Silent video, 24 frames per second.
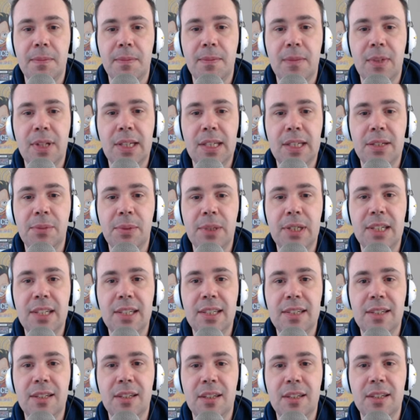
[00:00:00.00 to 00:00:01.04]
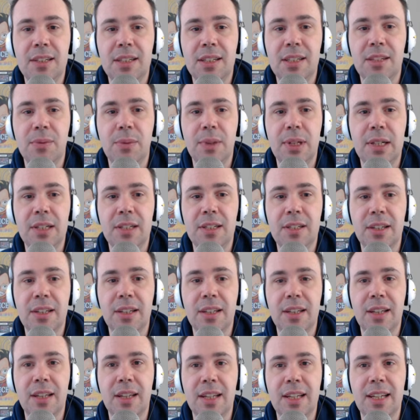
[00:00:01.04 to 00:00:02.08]
Because we just lost this one. So
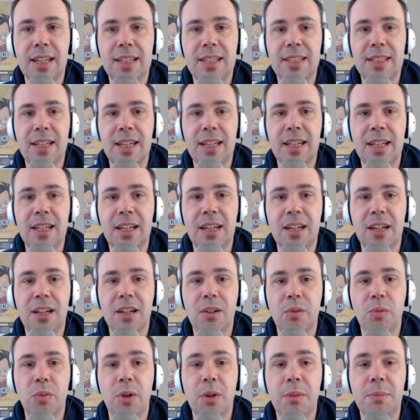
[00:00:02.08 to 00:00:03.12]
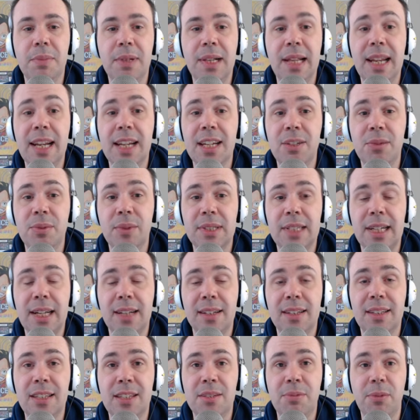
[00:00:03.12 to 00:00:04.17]
I guess they were planning to attack
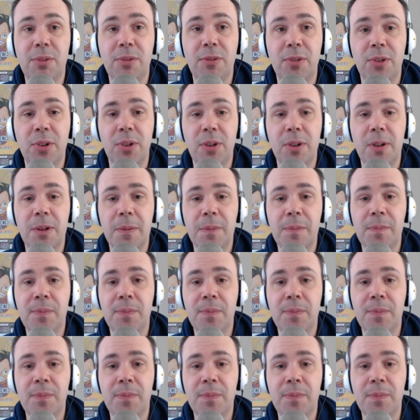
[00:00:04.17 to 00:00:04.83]
this before.